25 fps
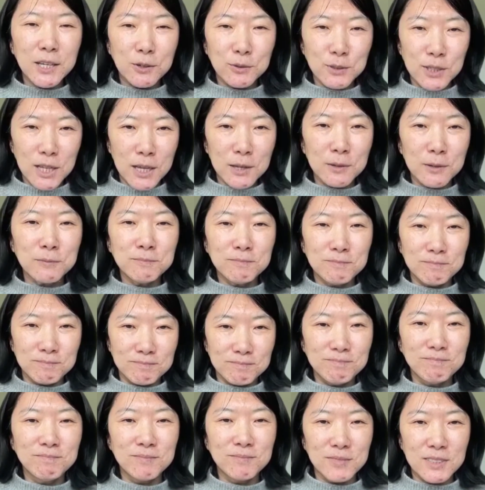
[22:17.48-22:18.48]
you, Dave.
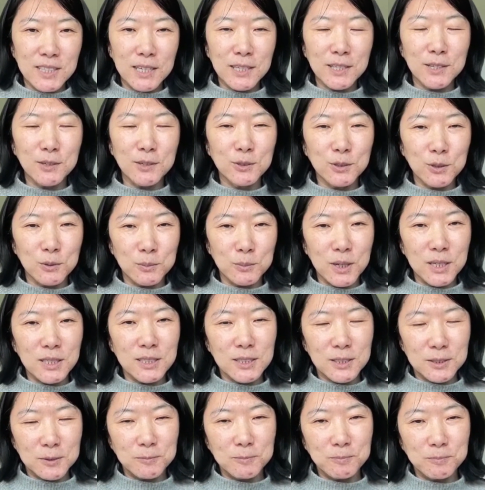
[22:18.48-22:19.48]
Thank you so
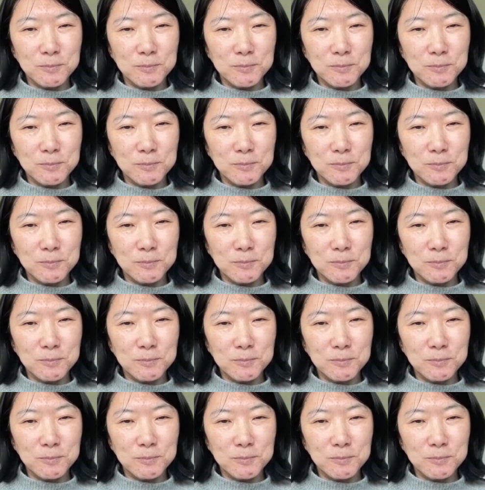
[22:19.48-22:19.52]
much.